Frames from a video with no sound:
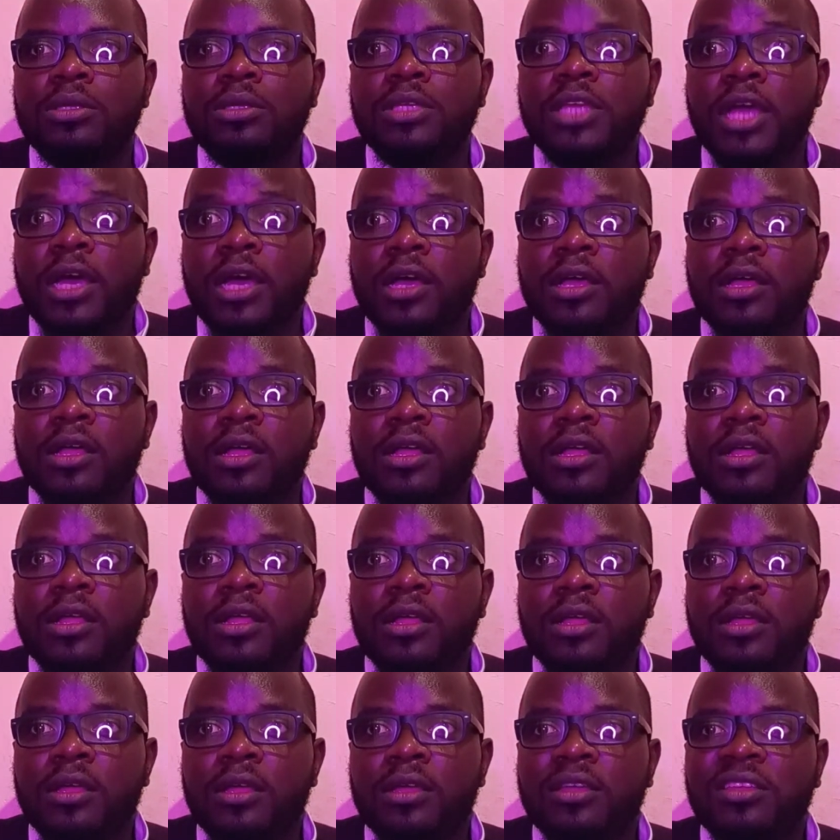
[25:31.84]
Yeah,
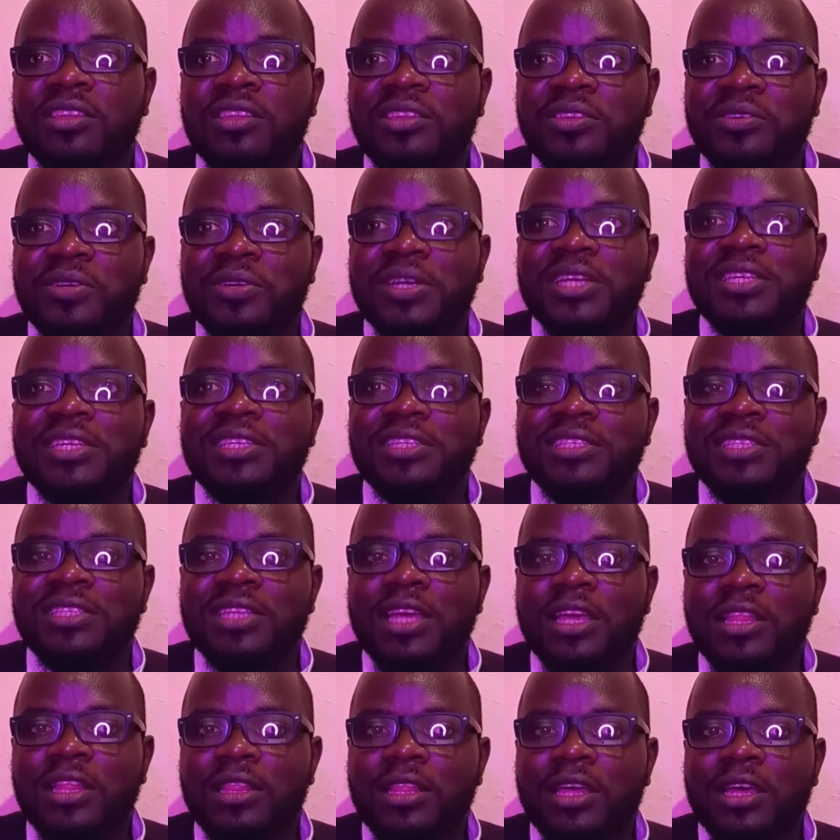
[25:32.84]
you can
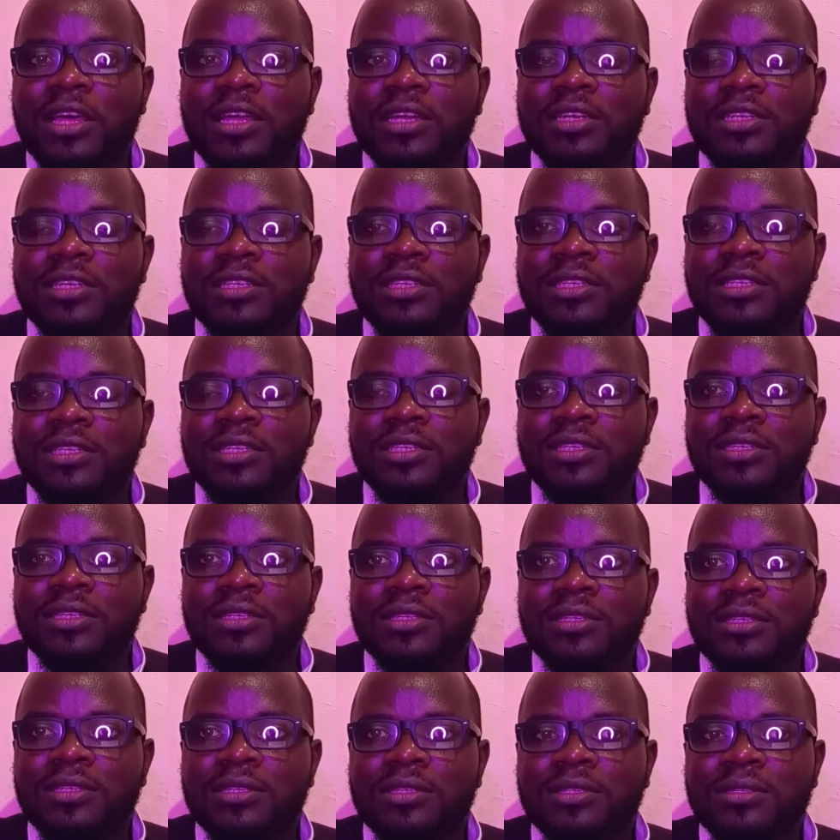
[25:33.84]
decide that.
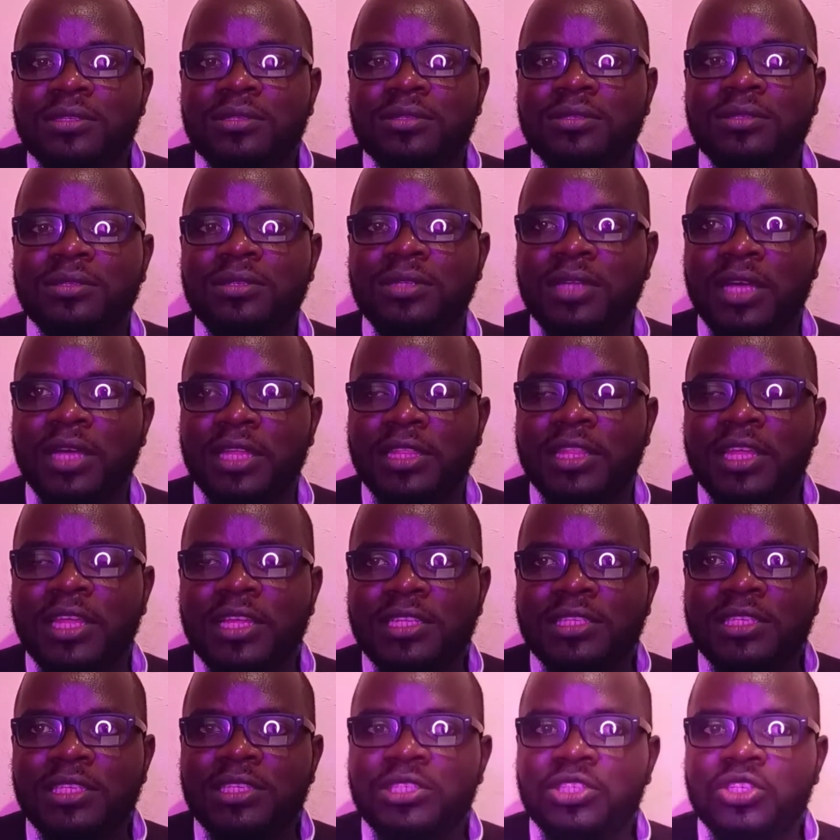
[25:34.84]
And
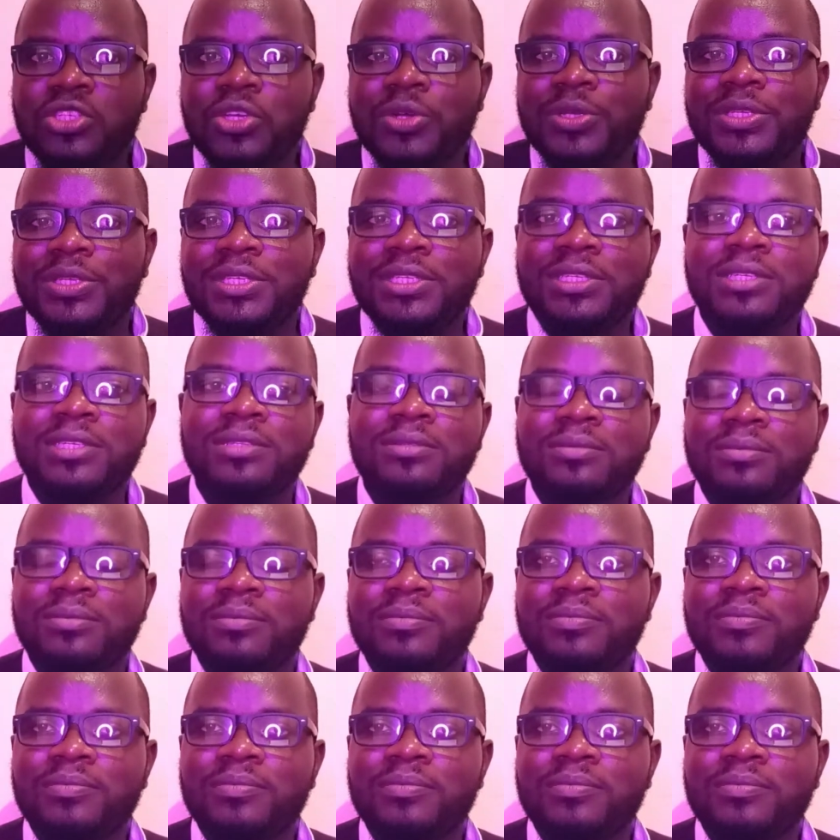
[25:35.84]
that's a choice.